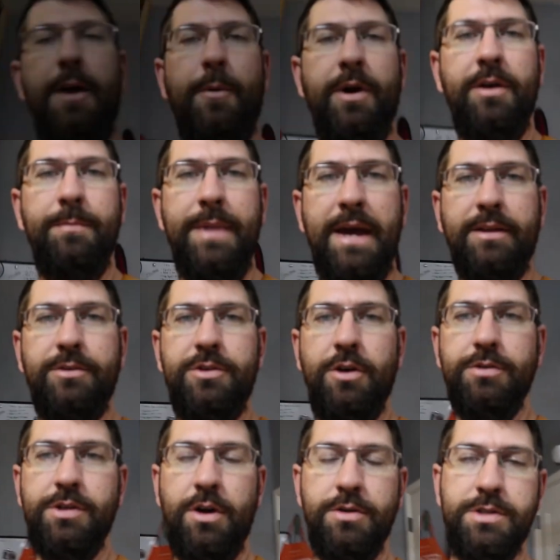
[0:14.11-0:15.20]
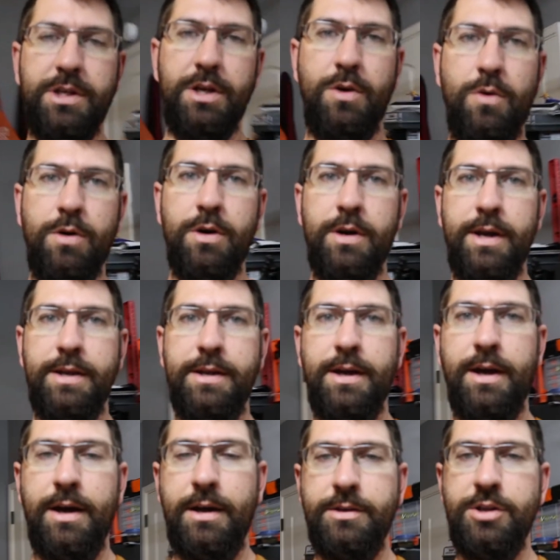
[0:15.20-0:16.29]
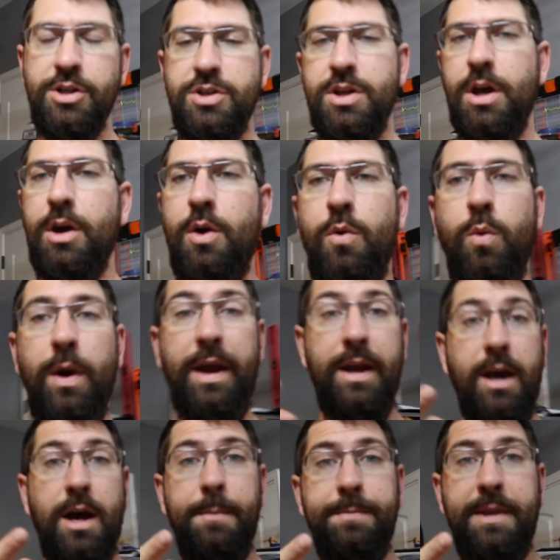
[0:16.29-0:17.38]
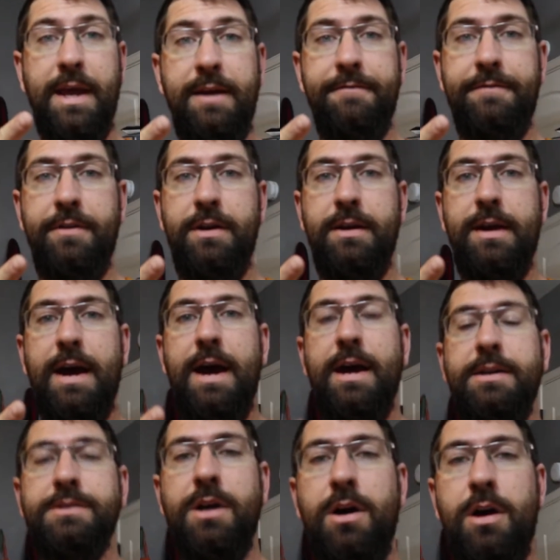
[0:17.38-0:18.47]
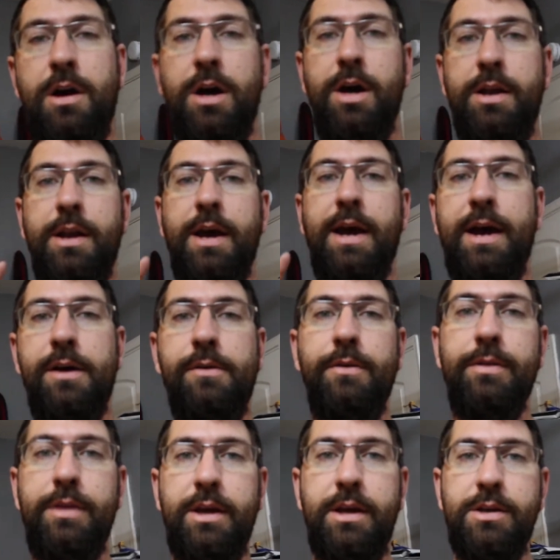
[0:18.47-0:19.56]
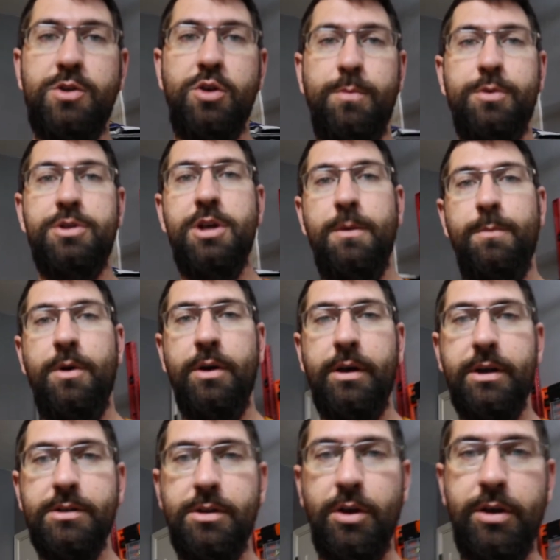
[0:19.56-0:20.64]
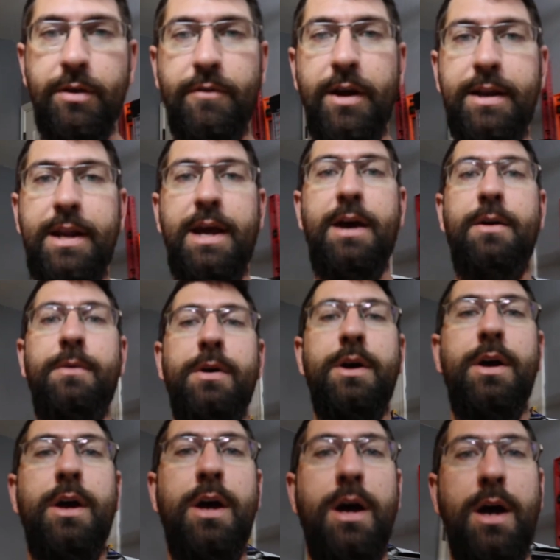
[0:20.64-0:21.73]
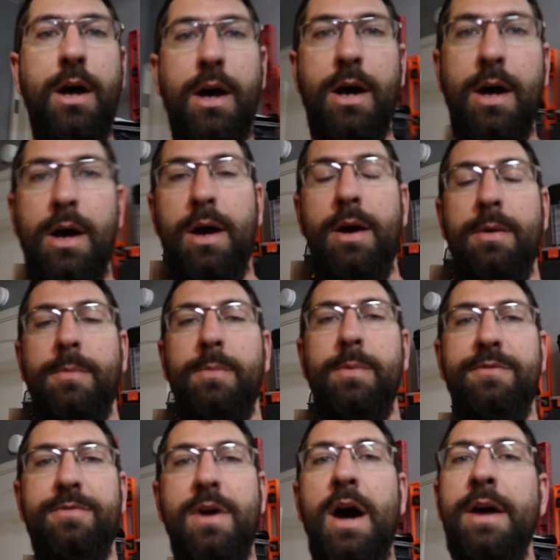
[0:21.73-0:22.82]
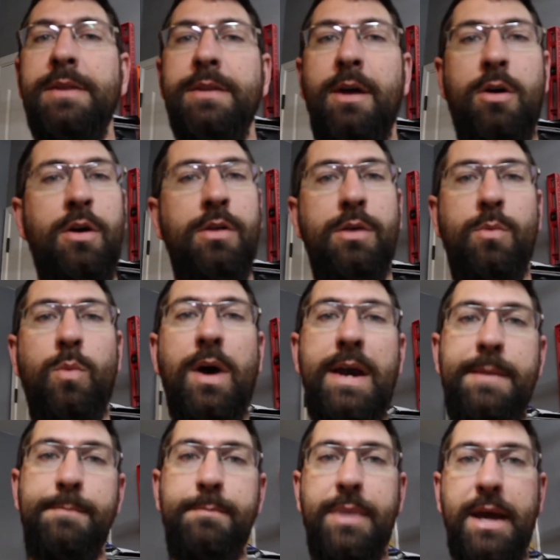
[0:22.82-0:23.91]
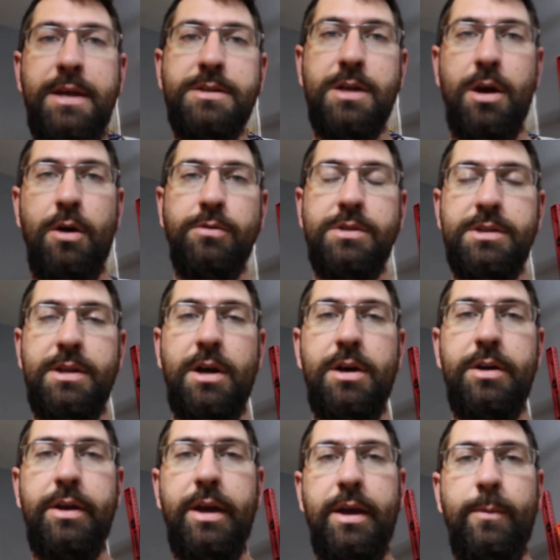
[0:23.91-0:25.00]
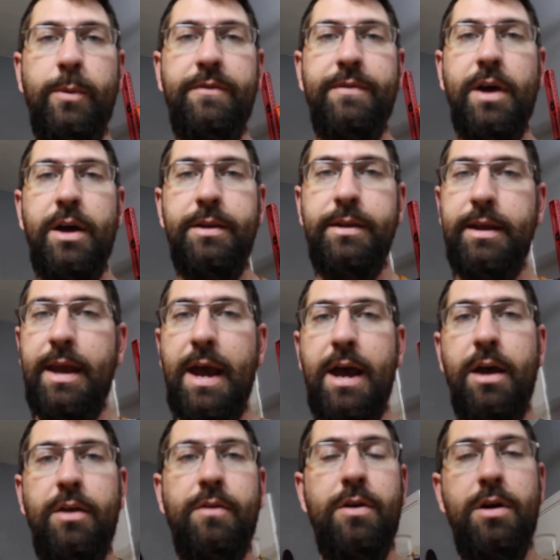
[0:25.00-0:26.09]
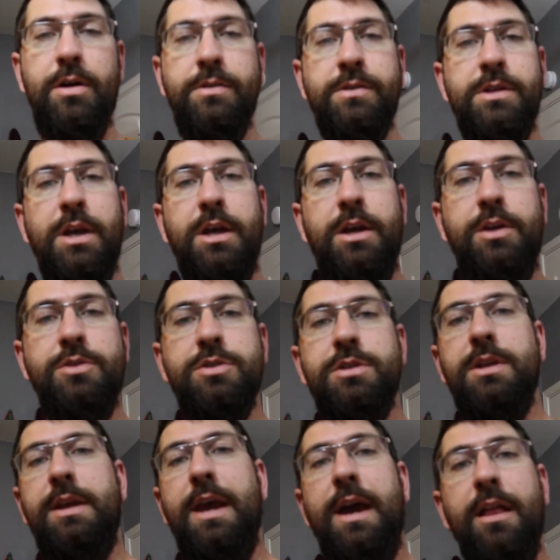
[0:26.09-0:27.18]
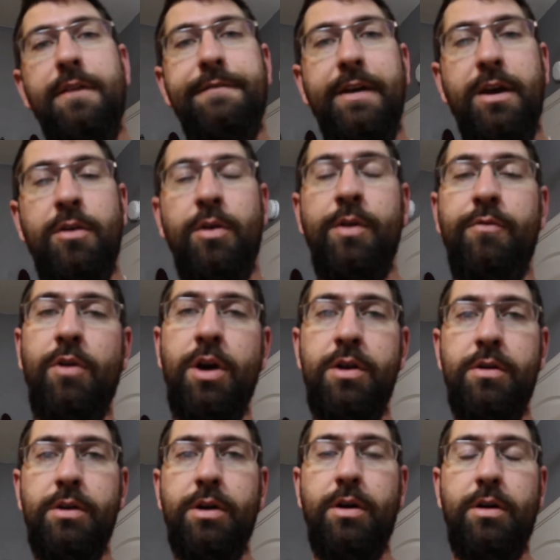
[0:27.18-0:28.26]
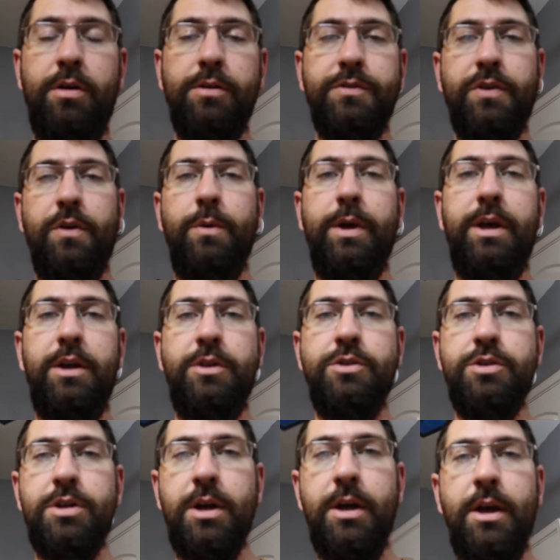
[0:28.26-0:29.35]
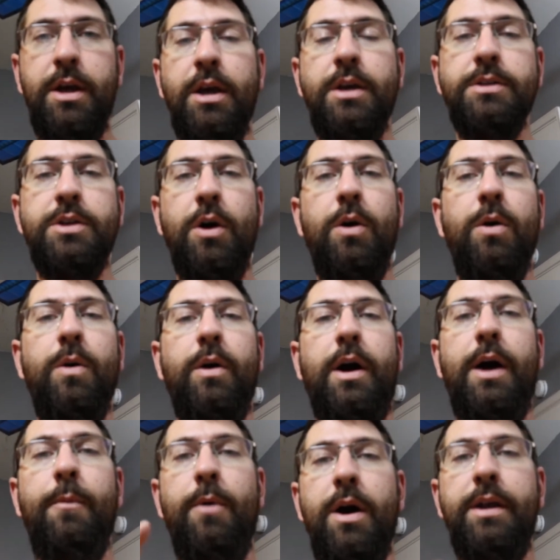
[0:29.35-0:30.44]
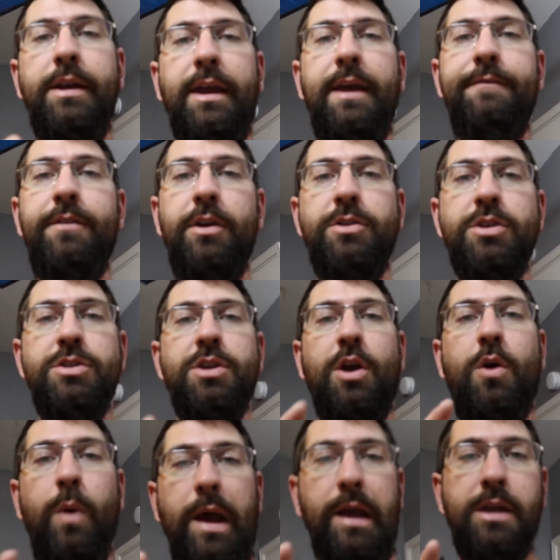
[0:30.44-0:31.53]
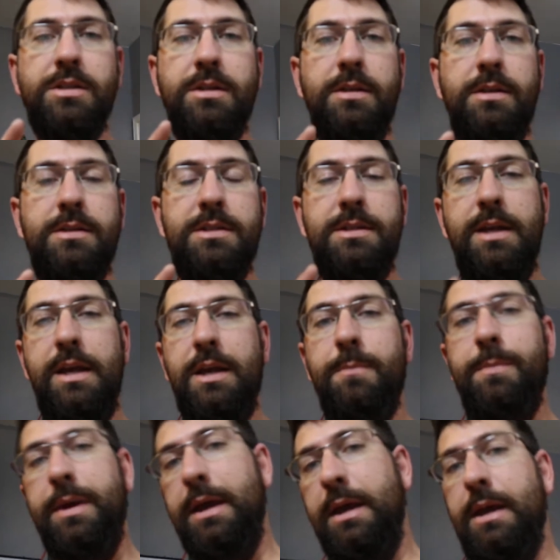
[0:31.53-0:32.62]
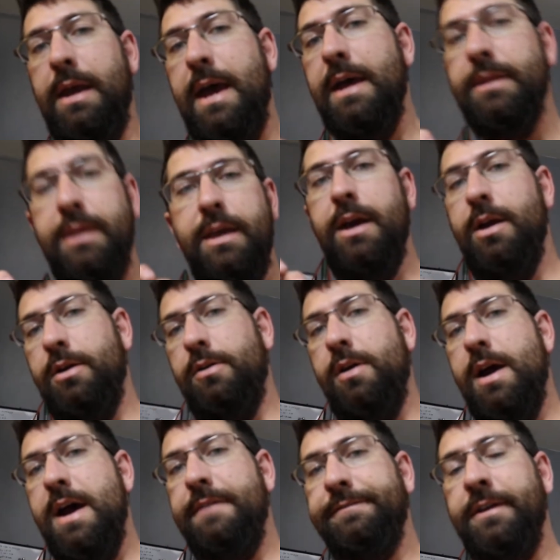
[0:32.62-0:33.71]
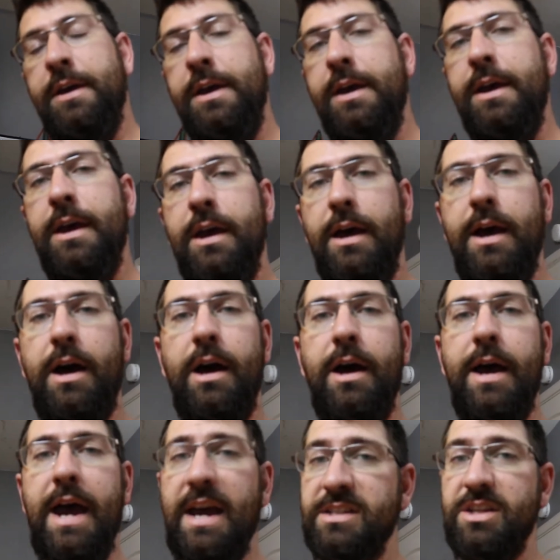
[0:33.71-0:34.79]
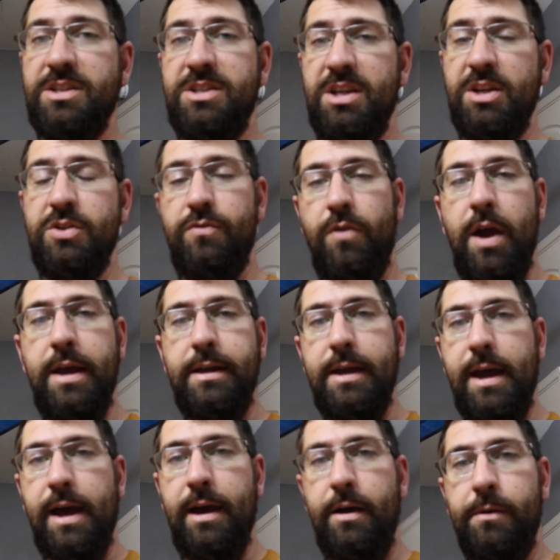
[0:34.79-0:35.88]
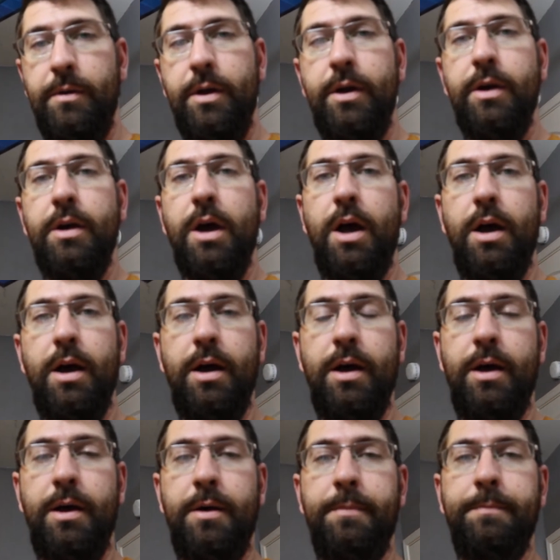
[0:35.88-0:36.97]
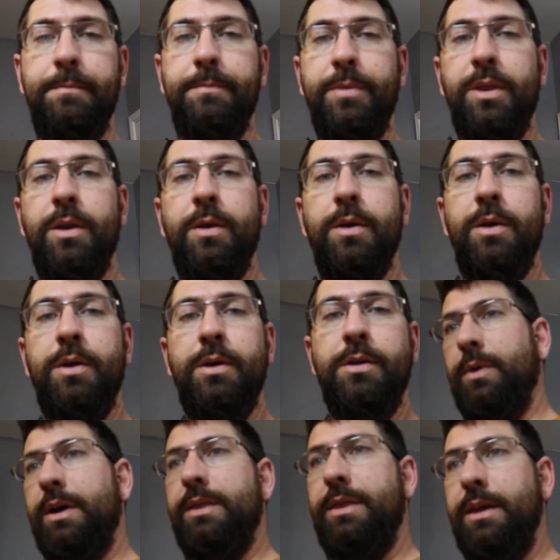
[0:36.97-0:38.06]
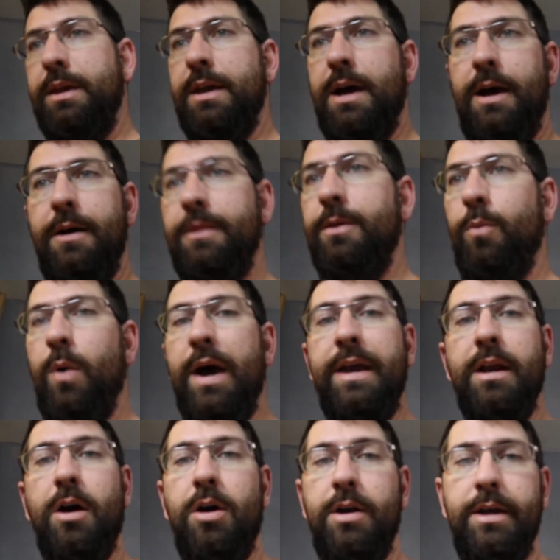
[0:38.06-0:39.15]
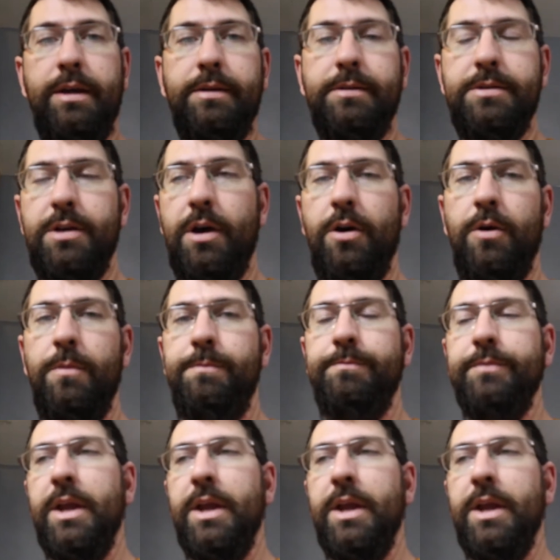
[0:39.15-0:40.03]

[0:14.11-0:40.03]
welcome back to Joe's RC Corner, and uh, just a quick update for you guys on how the Super Chipmunk is looking right now. Uh, we've gotten all the white base coats done, and we've gotten the ailerons hinged, the elevator and rudder are also hinged. So I wanted to give you just a quick sneak peek at the aircraft uh, as it sits right now. Um, with the uh, the white on it. So